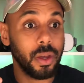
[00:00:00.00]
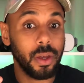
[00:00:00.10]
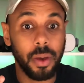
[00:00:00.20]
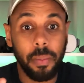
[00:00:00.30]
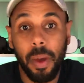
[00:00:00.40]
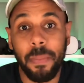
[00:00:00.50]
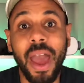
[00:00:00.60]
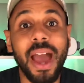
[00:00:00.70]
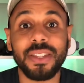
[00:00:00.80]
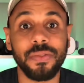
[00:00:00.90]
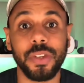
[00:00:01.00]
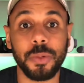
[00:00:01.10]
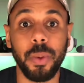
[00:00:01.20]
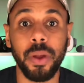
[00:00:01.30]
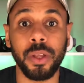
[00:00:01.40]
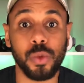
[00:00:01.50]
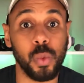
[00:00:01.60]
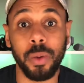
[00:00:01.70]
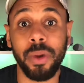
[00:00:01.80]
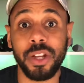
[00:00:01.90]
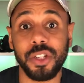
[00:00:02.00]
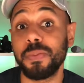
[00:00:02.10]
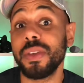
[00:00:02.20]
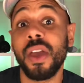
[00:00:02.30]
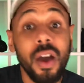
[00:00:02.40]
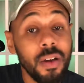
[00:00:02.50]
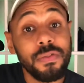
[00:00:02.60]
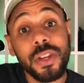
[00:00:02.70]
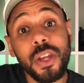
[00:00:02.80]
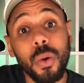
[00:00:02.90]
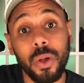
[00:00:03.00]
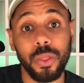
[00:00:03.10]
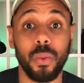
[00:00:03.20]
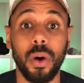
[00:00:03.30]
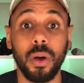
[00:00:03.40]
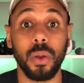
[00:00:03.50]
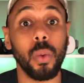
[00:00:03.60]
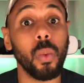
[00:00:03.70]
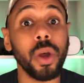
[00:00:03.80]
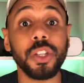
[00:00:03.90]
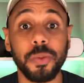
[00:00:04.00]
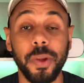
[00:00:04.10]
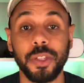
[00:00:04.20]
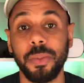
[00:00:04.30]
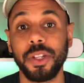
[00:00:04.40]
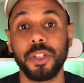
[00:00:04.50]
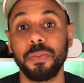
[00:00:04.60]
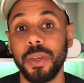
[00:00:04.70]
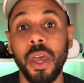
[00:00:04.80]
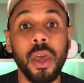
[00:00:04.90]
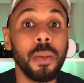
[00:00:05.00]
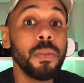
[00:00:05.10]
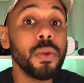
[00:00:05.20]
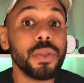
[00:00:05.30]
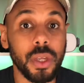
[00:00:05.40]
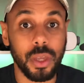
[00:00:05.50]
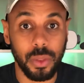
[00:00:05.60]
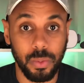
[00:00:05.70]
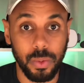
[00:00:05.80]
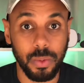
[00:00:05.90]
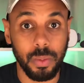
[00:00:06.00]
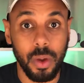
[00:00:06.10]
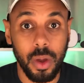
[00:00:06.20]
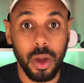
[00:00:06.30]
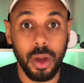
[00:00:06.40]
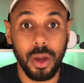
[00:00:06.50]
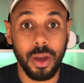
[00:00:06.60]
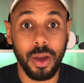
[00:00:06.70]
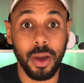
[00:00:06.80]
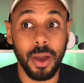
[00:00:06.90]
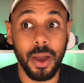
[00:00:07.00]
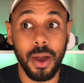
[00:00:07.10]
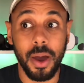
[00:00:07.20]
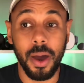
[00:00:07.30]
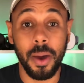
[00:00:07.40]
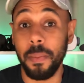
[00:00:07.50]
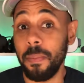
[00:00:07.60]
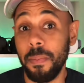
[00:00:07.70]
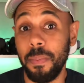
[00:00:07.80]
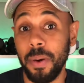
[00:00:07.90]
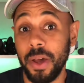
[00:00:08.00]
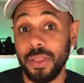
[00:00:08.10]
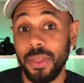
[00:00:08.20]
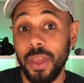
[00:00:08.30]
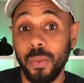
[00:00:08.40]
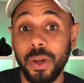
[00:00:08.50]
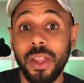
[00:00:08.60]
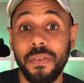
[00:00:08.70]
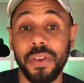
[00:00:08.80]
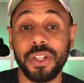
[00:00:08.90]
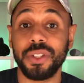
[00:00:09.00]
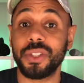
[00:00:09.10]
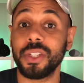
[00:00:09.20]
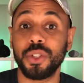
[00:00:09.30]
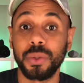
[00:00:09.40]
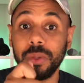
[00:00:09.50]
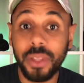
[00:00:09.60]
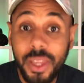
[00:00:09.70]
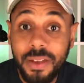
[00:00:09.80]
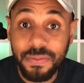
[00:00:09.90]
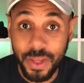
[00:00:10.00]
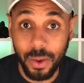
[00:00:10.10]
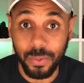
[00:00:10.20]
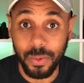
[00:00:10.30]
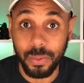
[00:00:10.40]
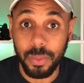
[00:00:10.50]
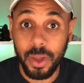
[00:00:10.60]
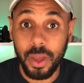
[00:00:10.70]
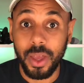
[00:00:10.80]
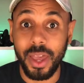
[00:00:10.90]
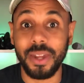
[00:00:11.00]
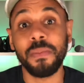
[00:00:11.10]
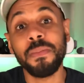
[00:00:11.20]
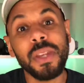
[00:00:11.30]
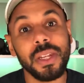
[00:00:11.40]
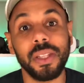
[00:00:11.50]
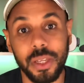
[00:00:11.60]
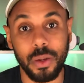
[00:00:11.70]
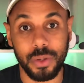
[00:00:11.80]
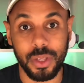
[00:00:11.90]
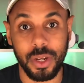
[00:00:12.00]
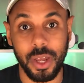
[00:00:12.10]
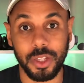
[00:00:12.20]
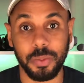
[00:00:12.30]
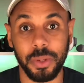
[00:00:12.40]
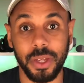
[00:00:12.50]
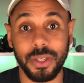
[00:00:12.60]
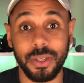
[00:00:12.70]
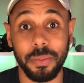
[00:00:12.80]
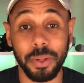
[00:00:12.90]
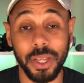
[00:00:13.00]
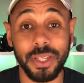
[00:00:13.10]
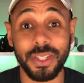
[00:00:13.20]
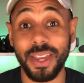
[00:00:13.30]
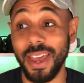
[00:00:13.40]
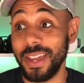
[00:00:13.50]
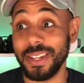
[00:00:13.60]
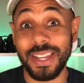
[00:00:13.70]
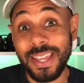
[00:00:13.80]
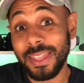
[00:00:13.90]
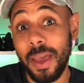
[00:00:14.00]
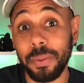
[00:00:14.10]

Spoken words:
a passive experience. One might just be a video on the wall, or one experience might just be music in the room. But they will have agency to leave that room and immediately go to the next place, and in that